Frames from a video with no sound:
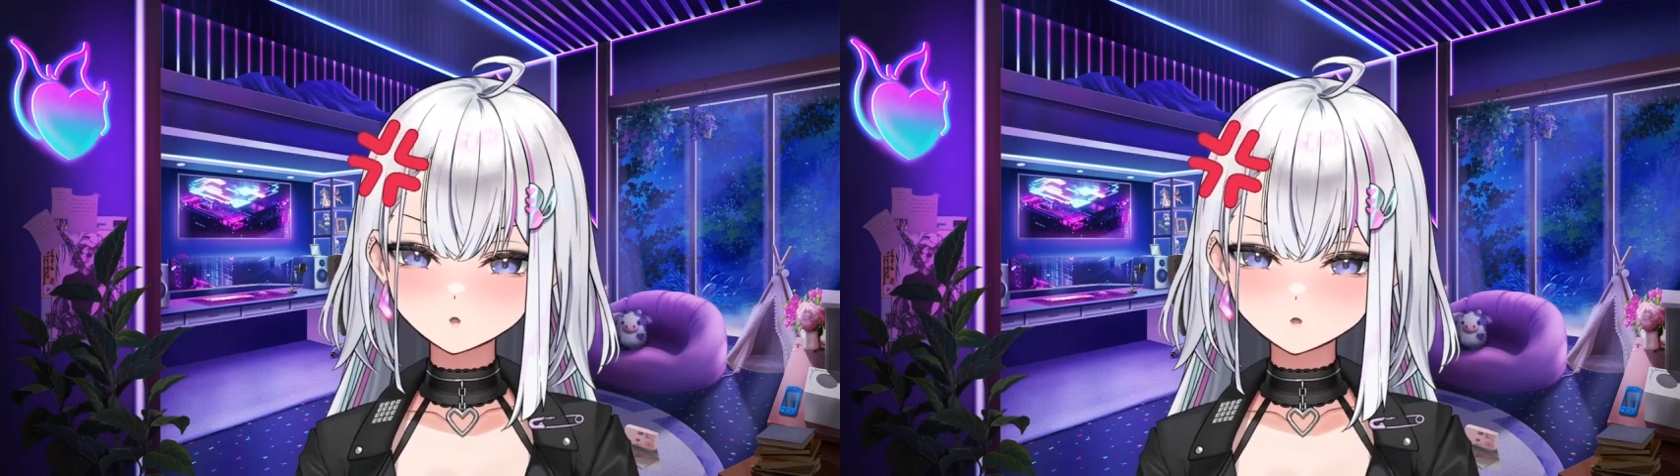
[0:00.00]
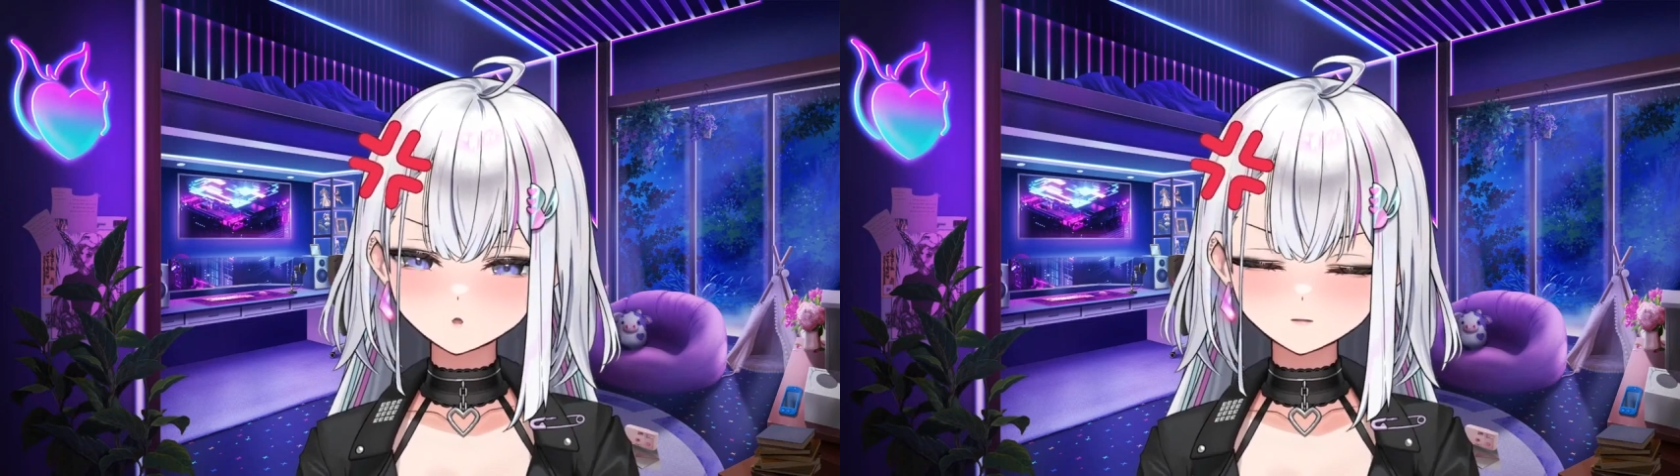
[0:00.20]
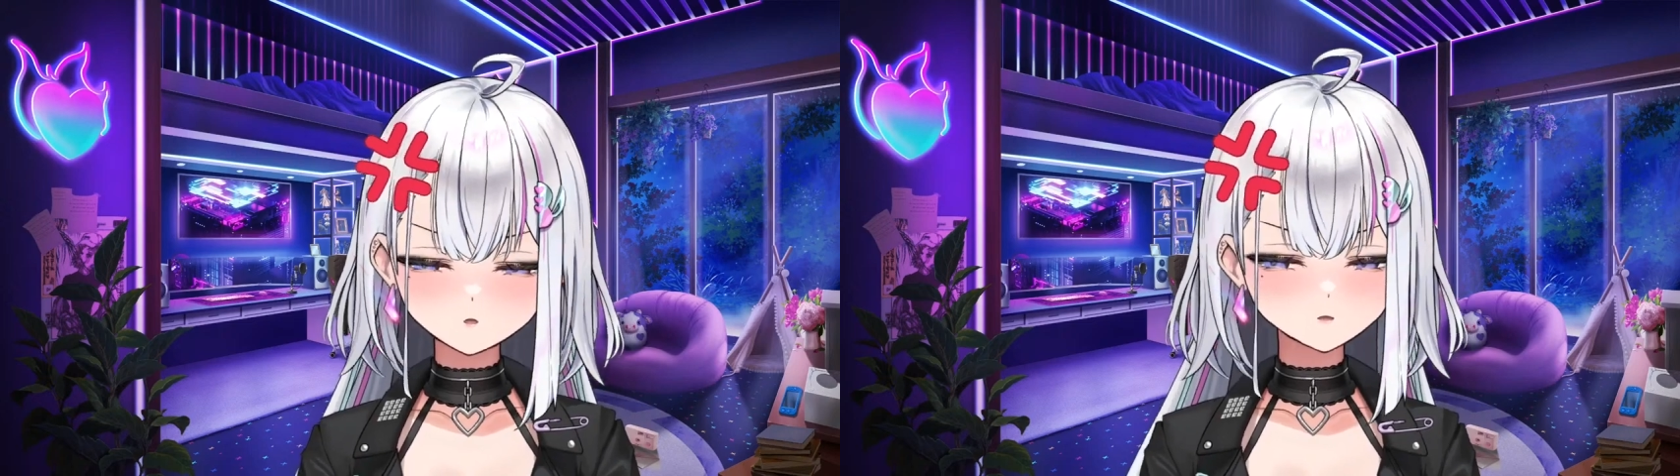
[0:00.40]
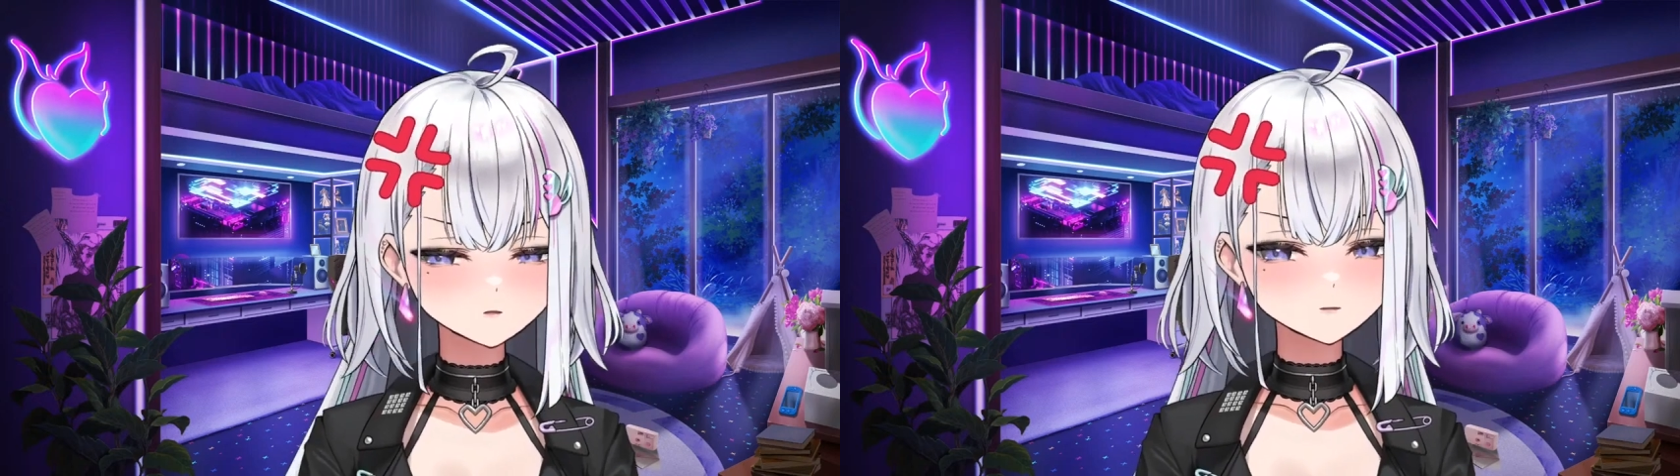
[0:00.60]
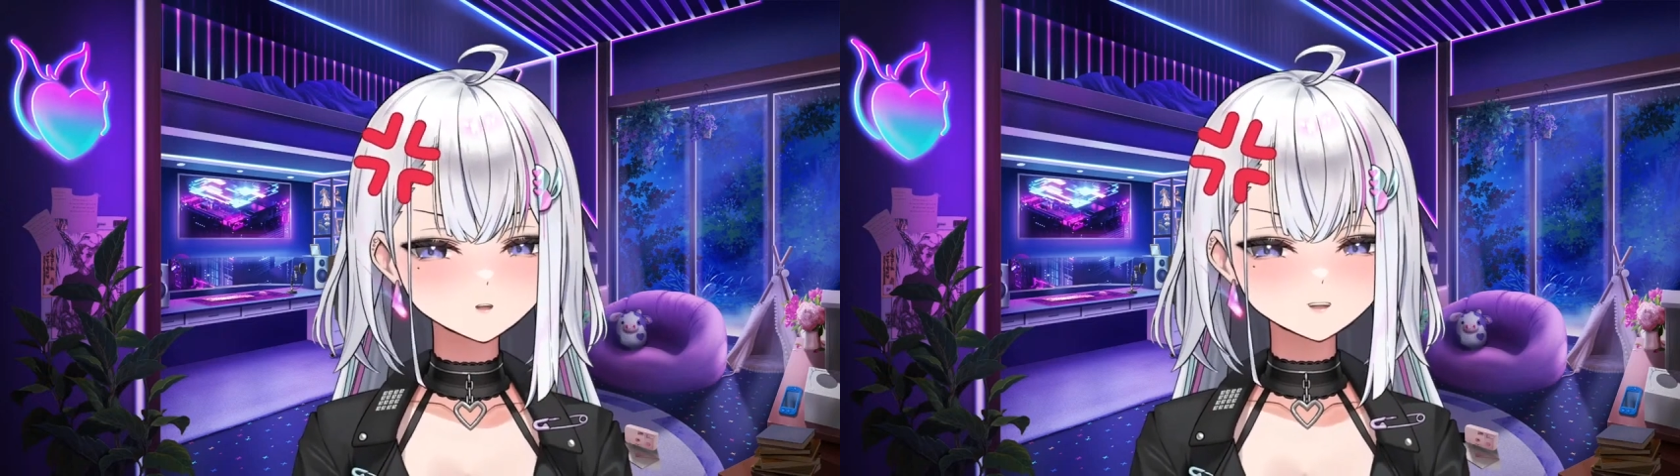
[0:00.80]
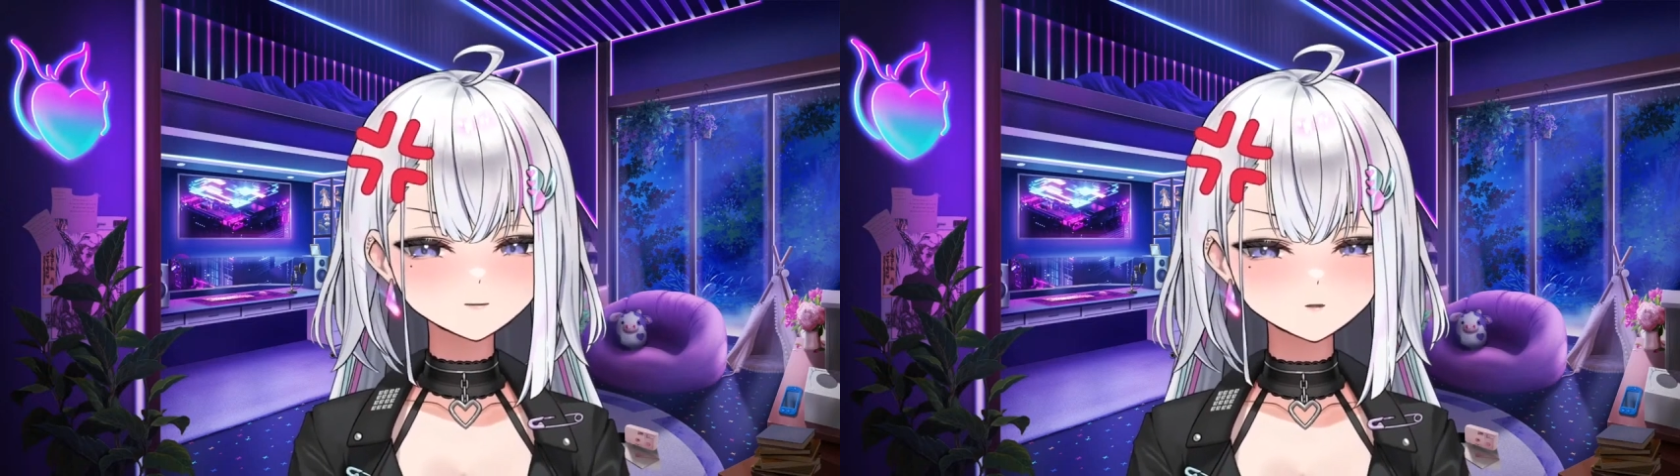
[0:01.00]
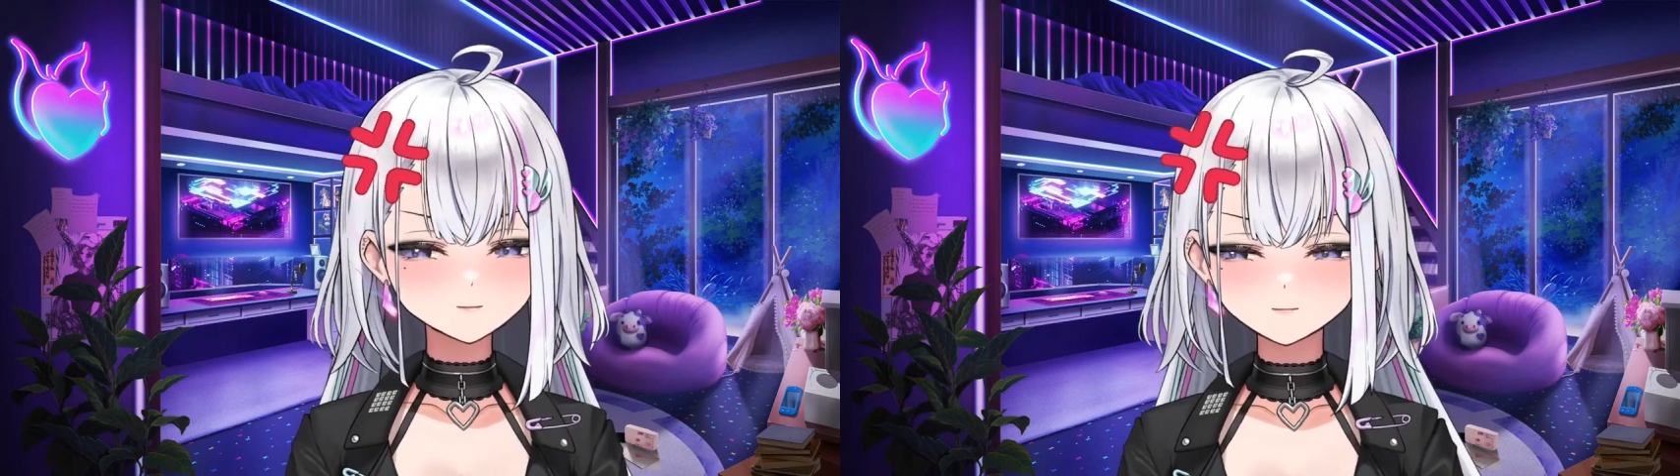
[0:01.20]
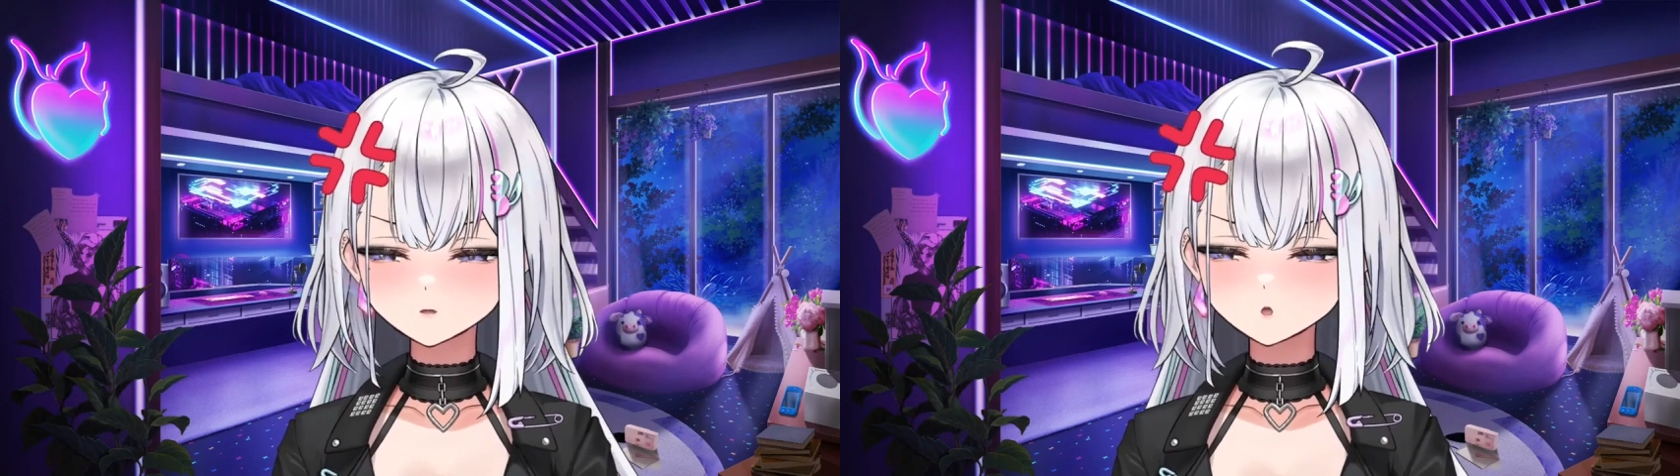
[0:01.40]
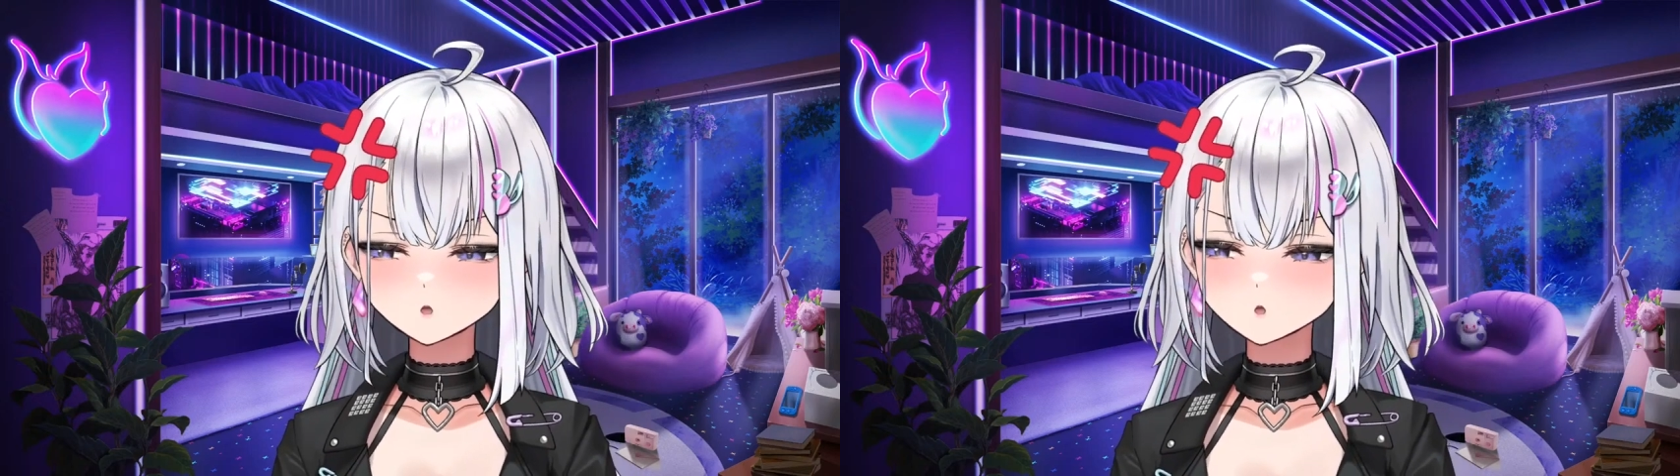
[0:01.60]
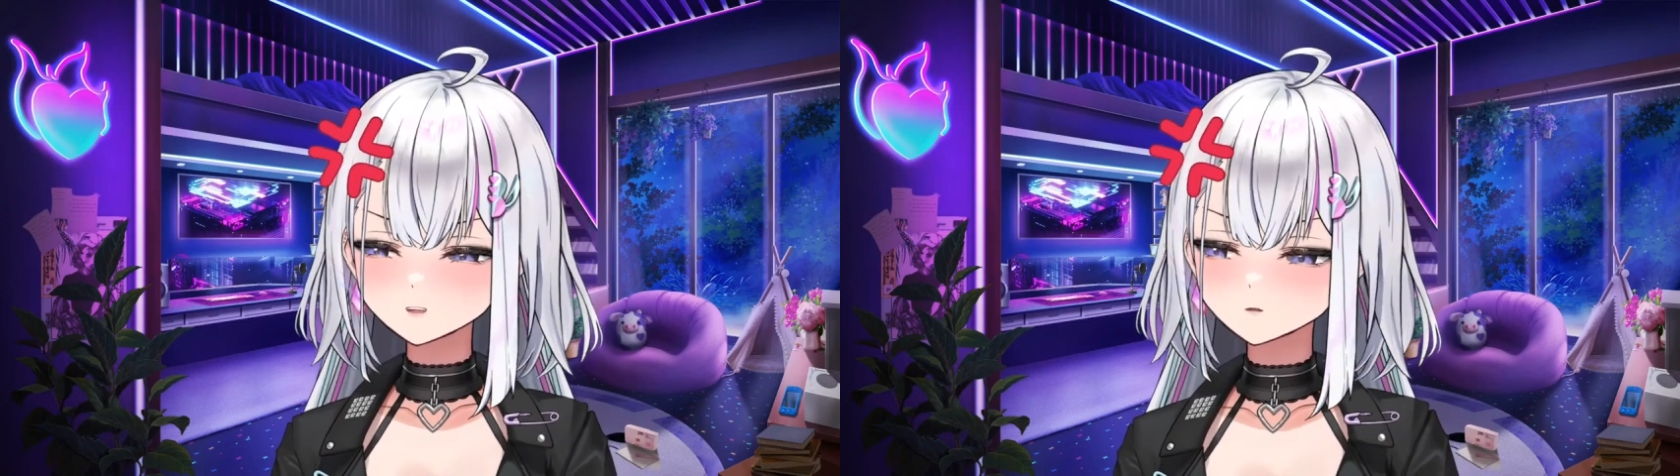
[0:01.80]
if you ever make me feel
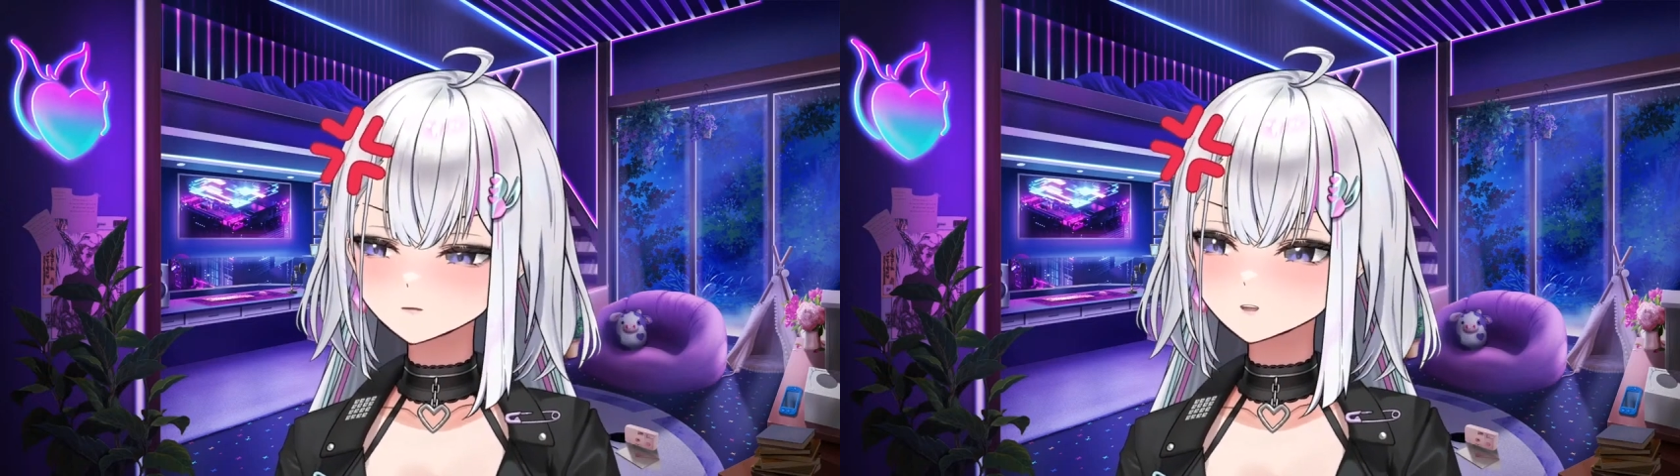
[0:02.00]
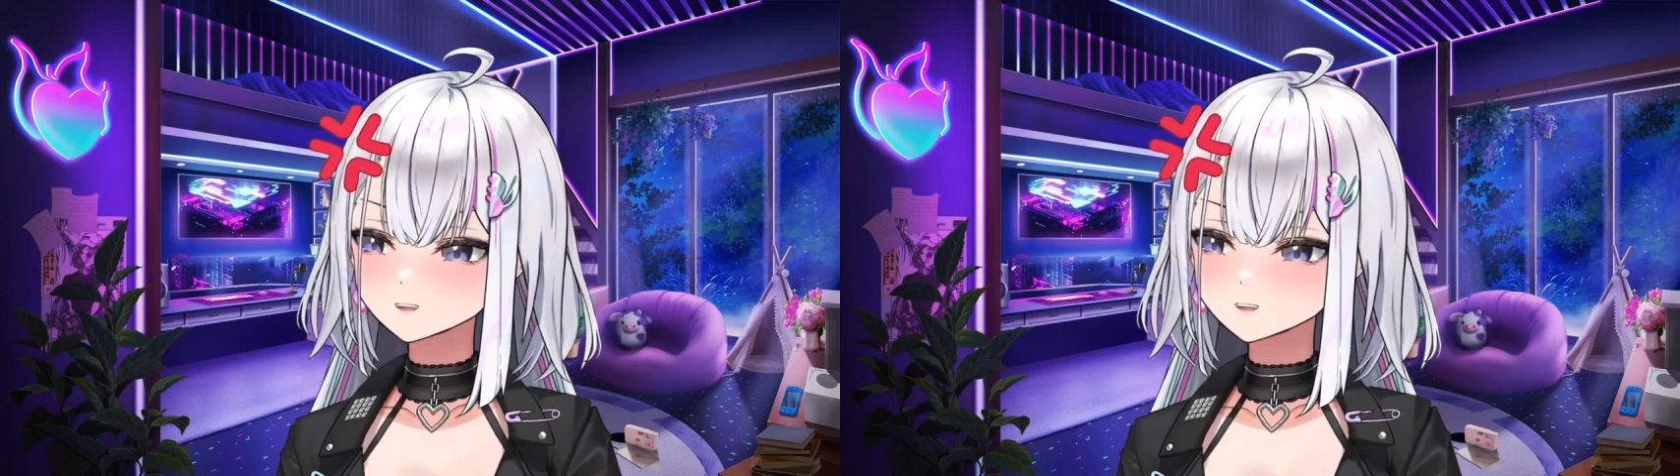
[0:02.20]
this way.